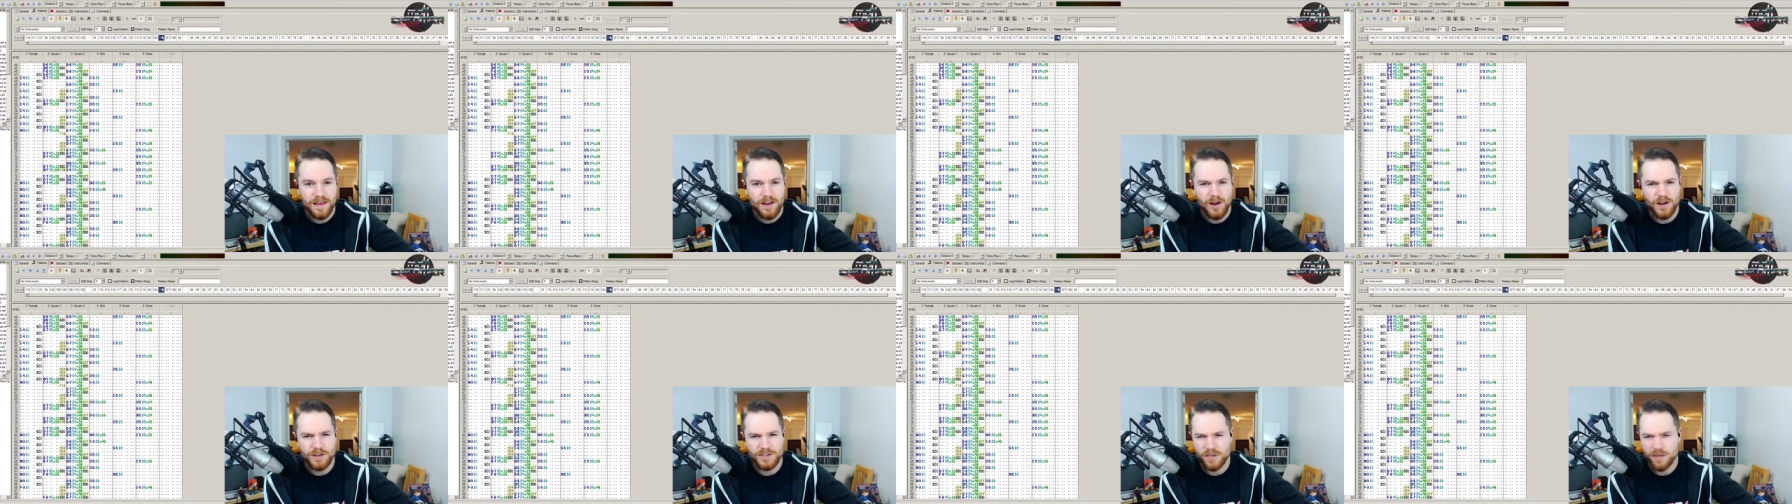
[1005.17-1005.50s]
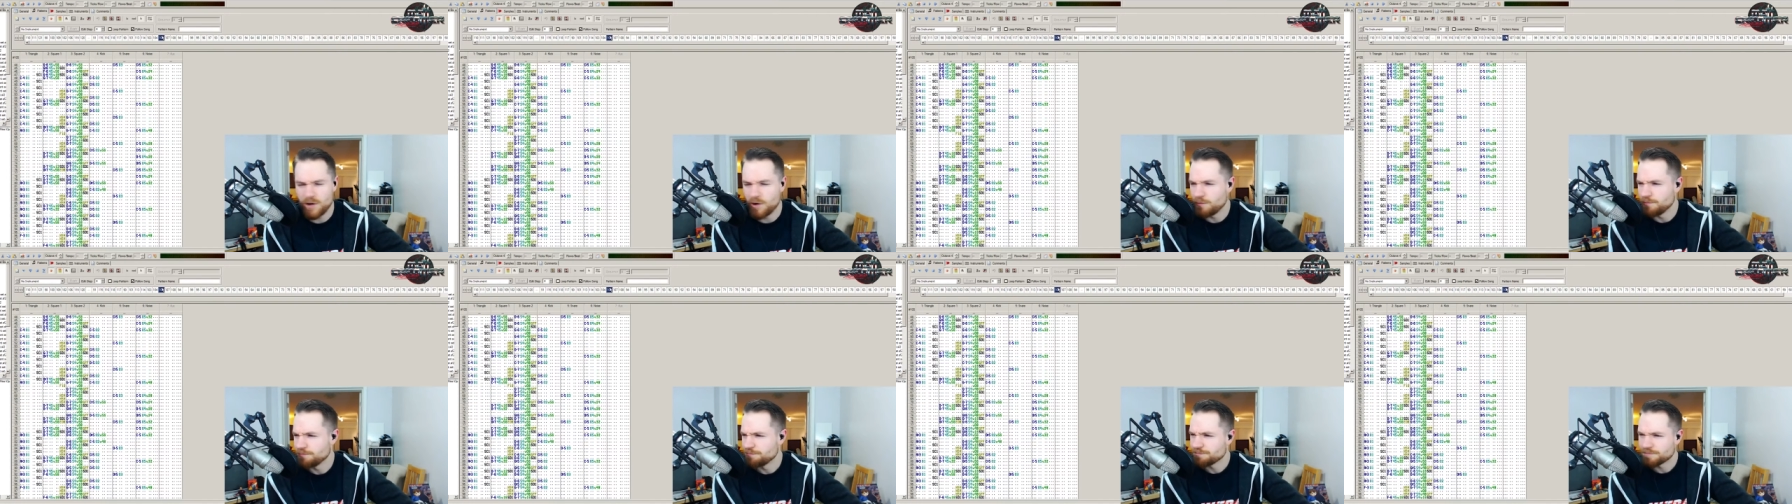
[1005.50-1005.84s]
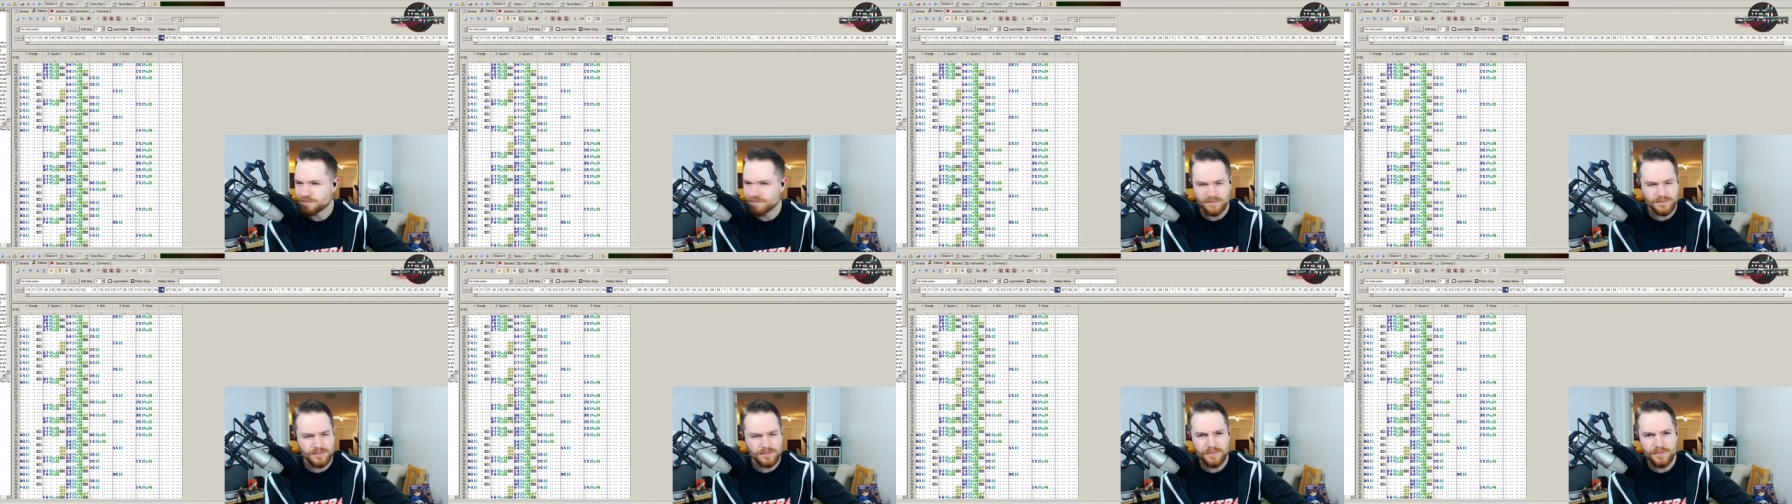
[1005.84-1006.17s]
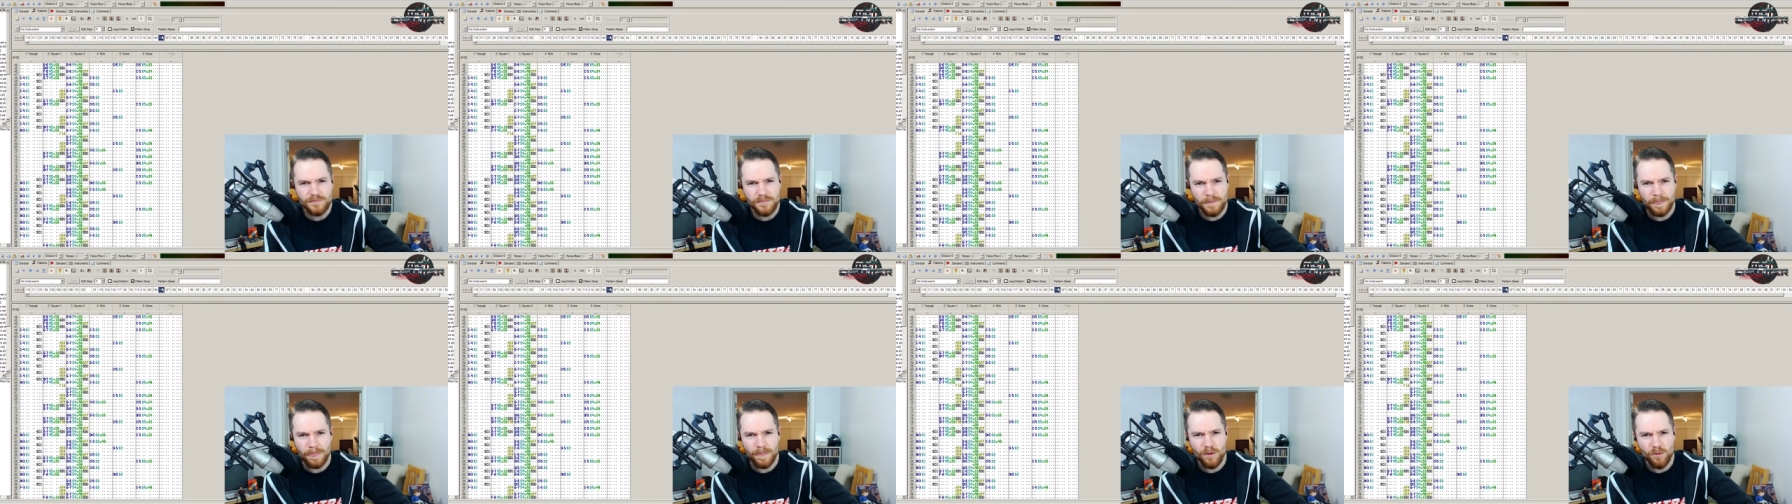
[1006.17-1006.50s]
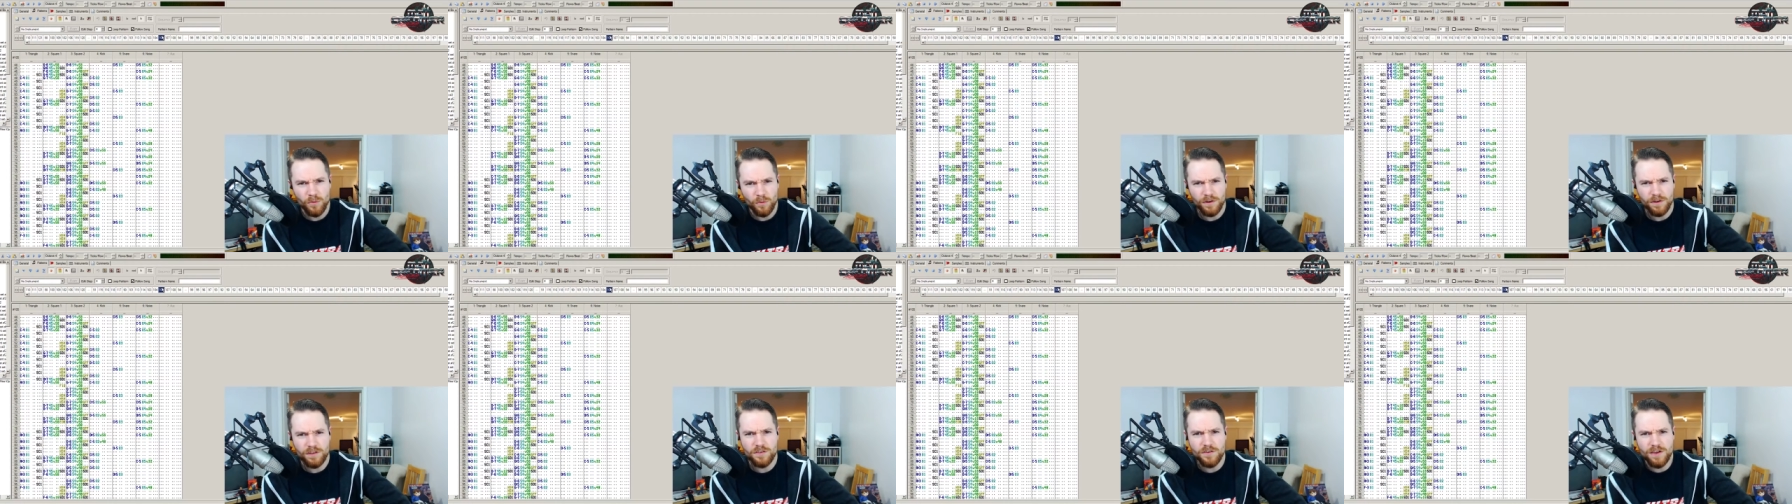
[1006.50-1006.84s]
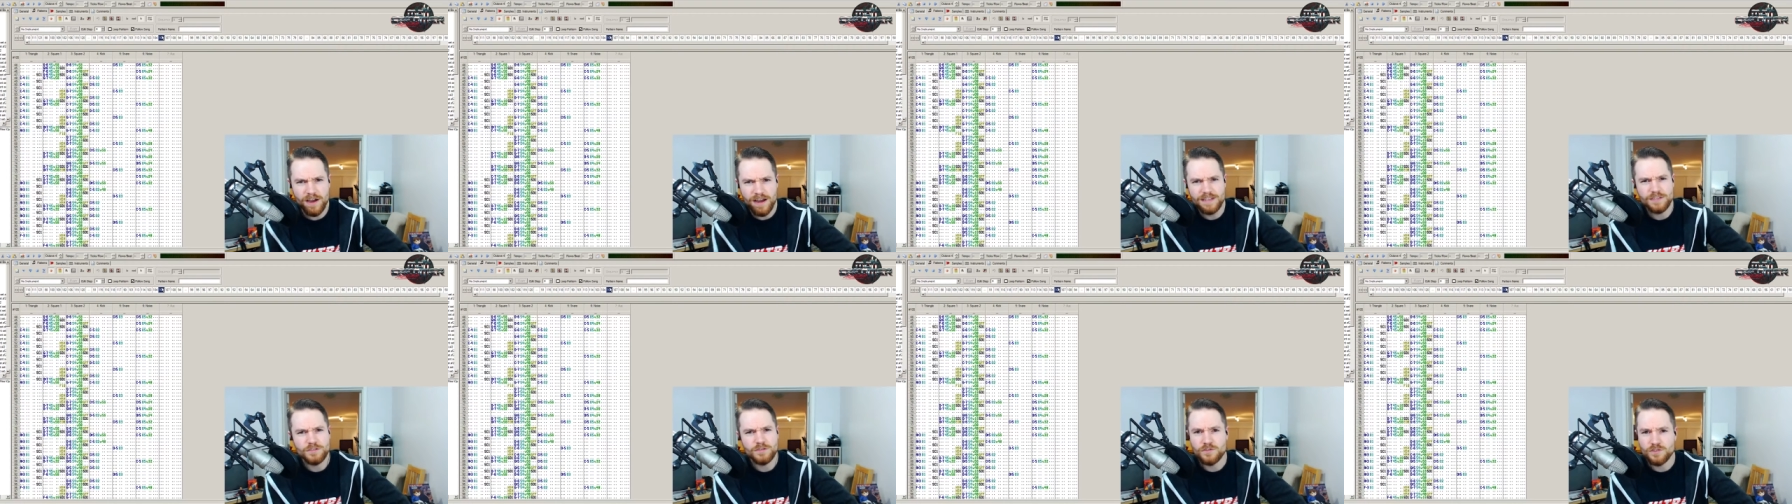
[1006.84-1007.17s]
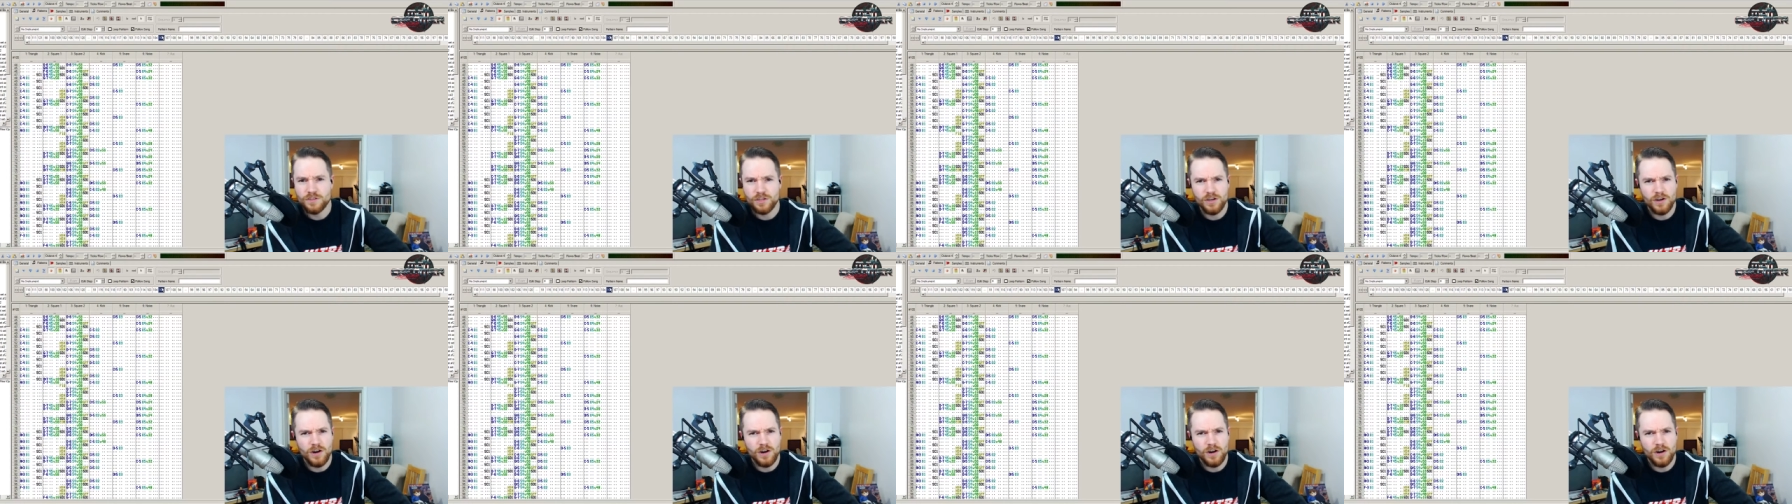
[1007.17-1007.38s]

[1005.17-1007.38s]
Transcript: Also, what did you guys used to